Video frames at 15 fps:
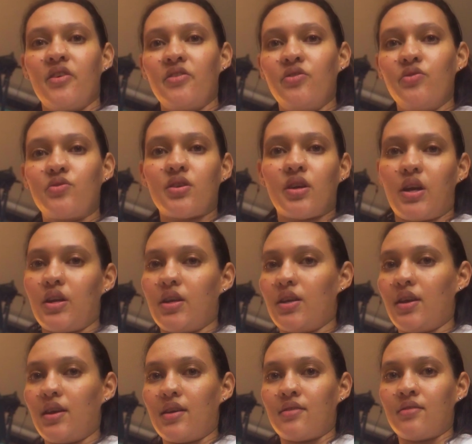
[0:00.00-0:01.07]
you're trying to
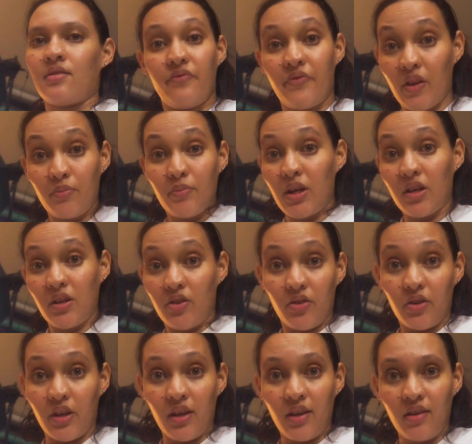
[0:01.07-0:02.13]
get filmic
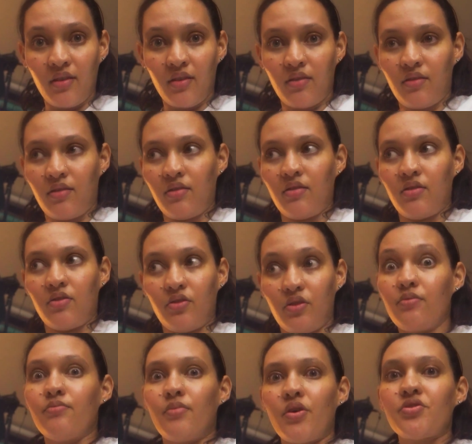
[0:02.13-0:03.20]
looking,
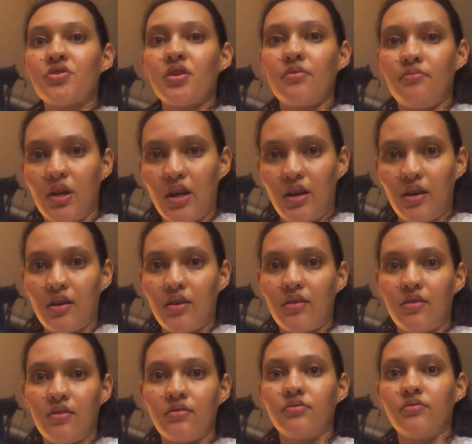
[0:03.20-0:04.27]
good motion blur
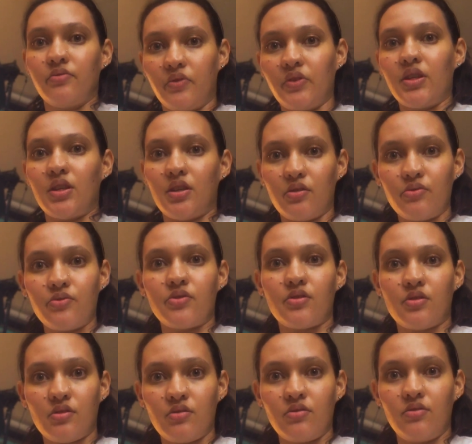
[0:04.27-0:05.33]

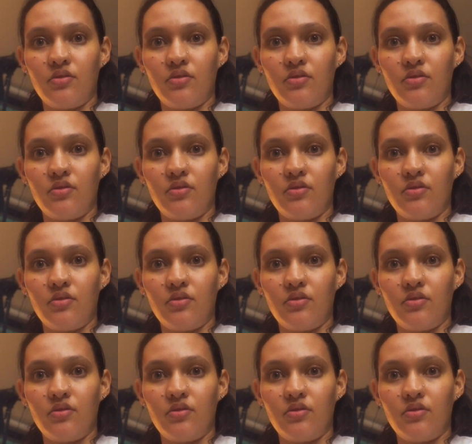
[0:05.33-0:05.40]
videos.